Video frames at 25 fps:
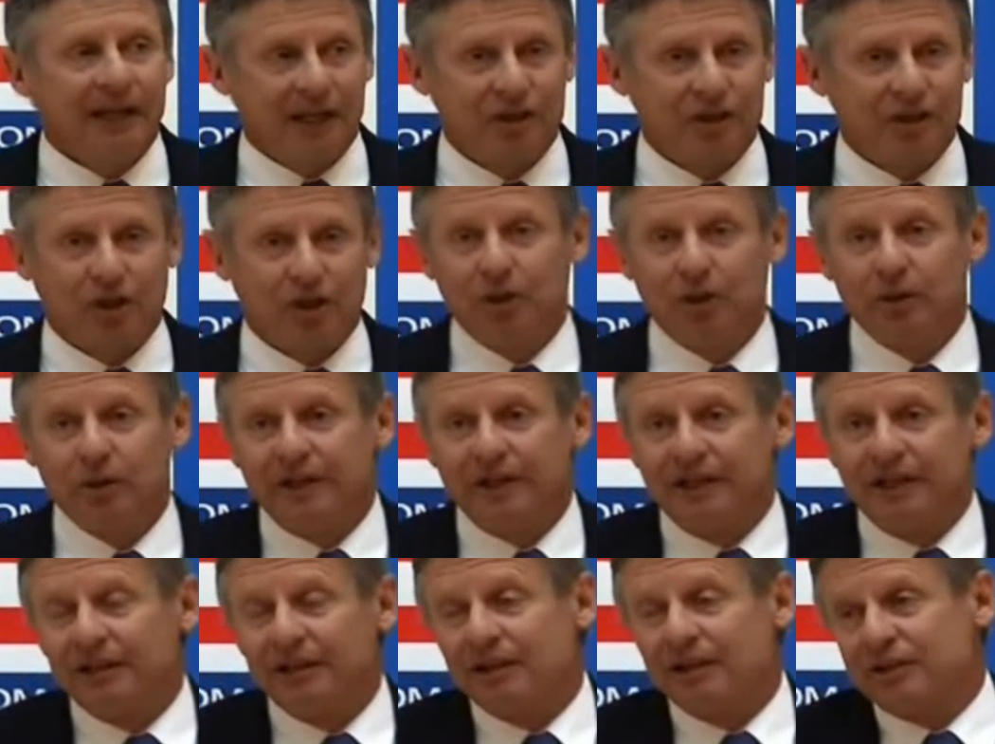
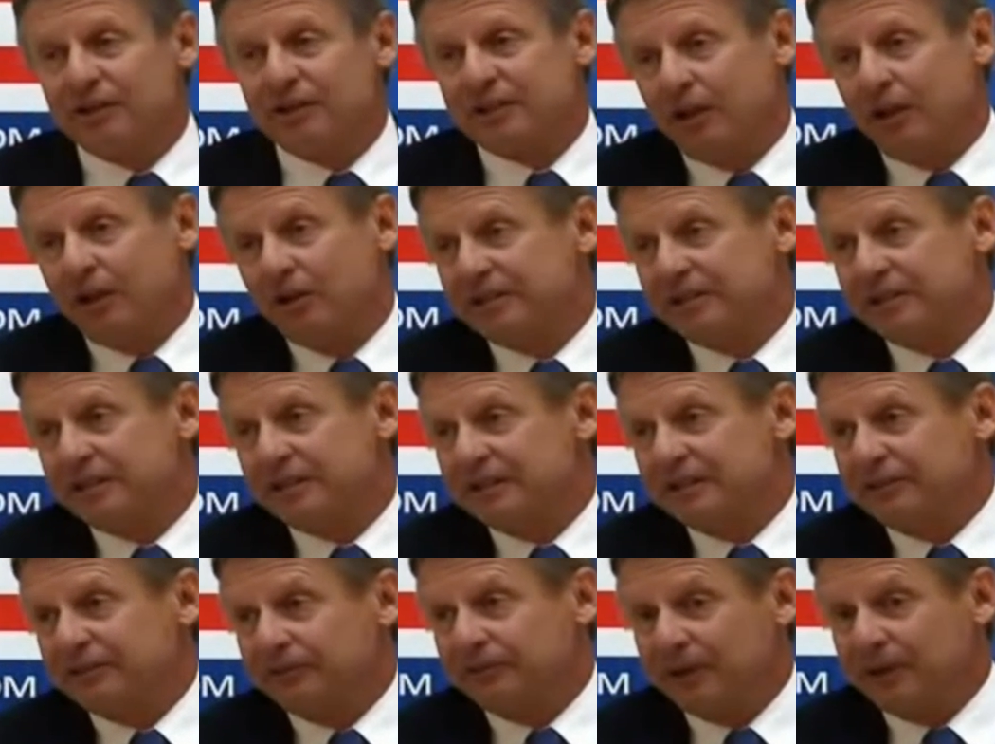Included in those
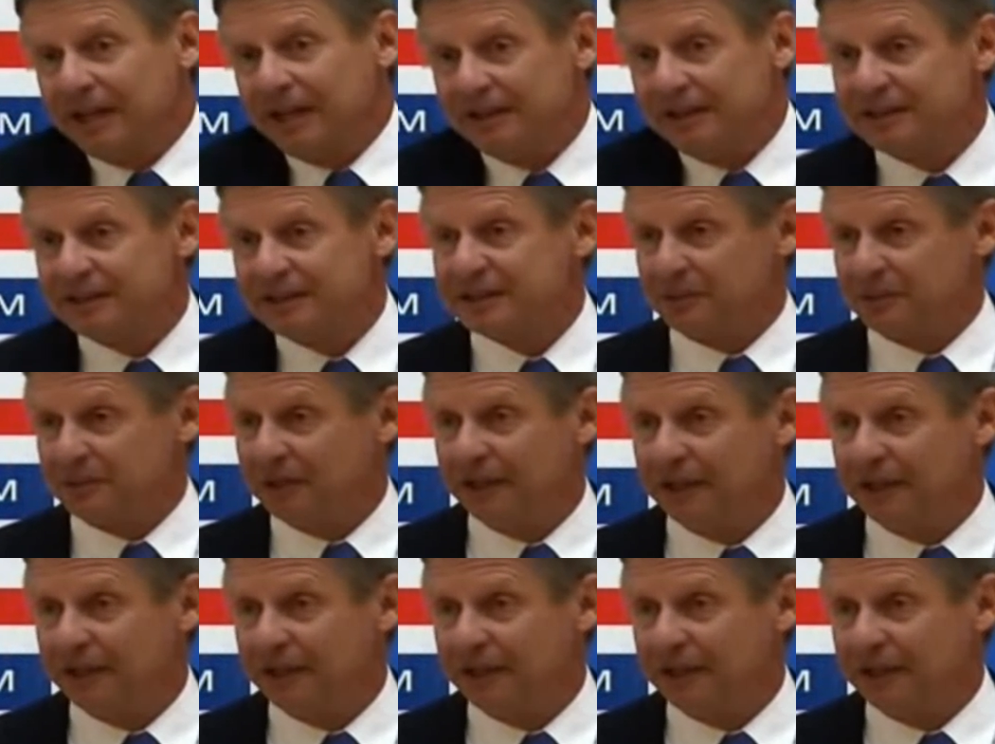closest friends,